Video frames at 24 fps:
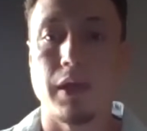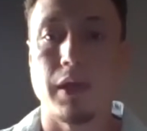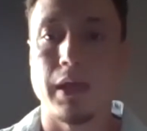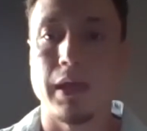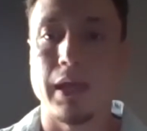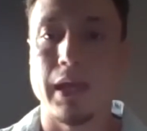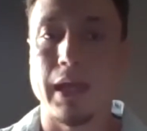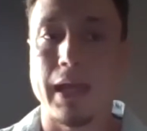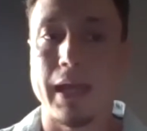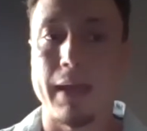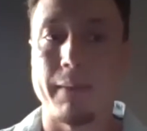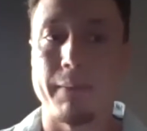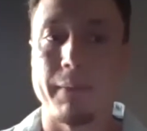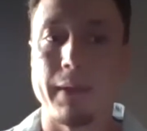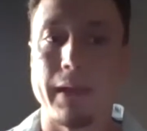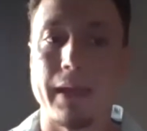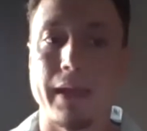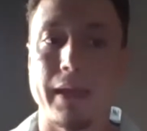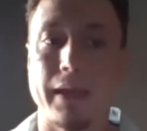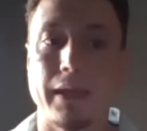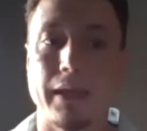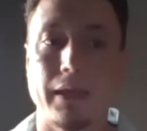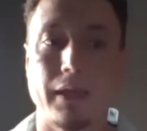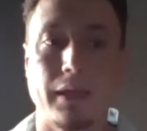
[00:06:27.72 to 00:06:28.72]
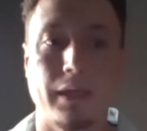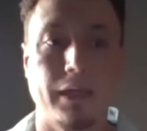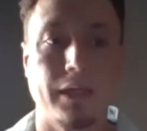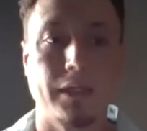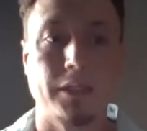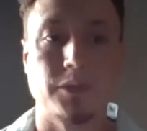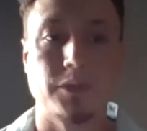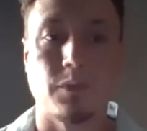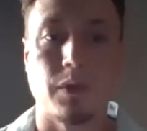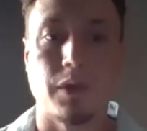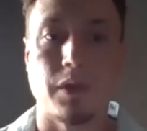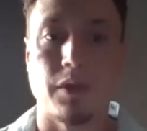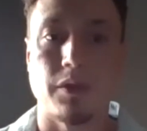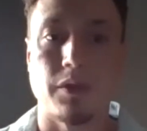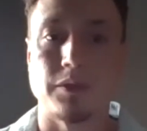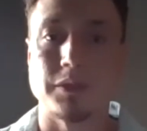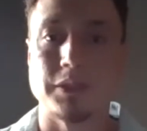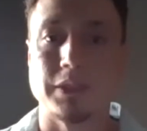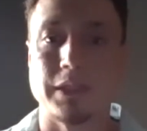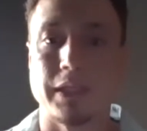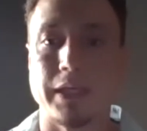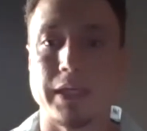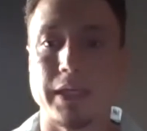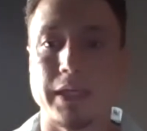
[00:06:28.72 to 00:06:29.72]
Hep A is one of those
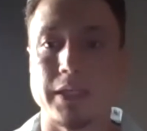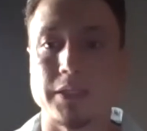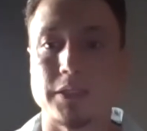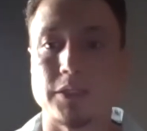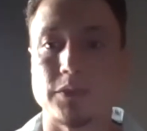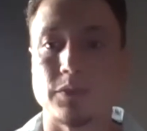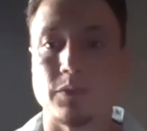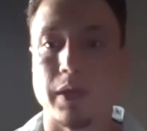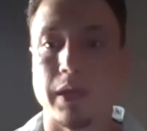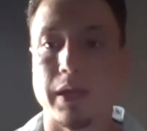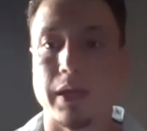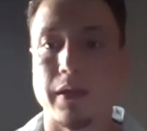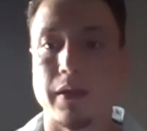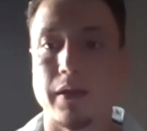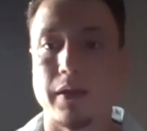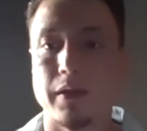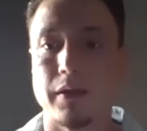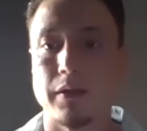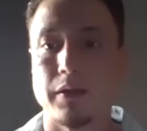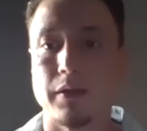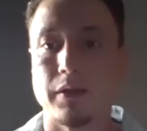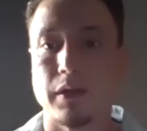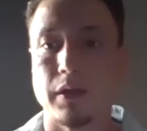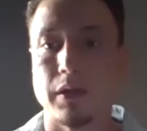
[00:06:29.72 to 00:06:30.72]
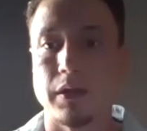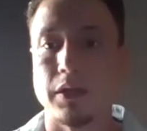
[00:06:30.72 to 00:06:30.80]
things where